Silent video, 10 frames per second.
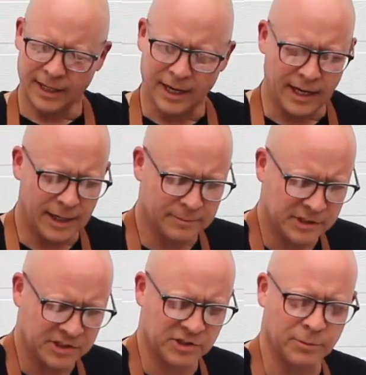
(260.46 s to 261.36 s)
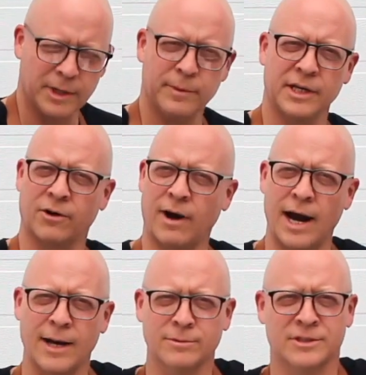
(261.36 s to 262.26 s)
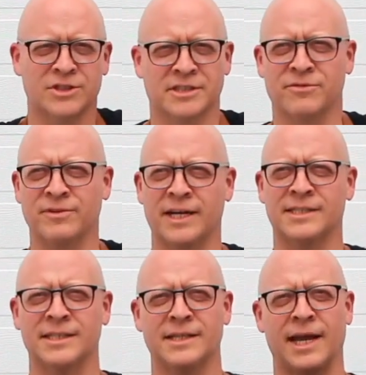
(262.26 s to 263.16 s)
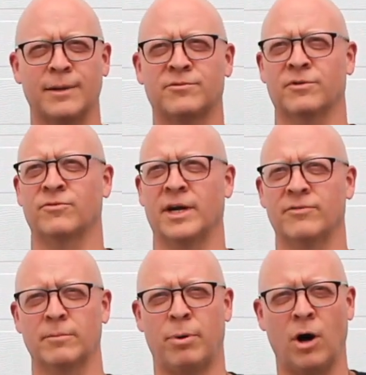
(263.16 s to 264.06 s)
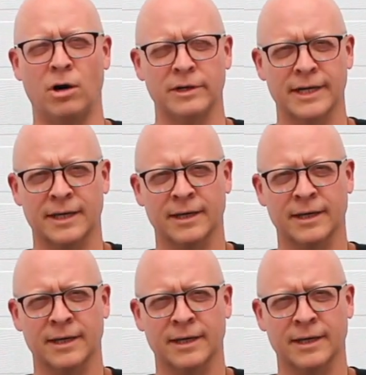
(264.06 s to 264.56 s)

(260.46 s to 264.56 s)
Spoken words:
The surimi crab, which is just a fancy name for flavored pollock,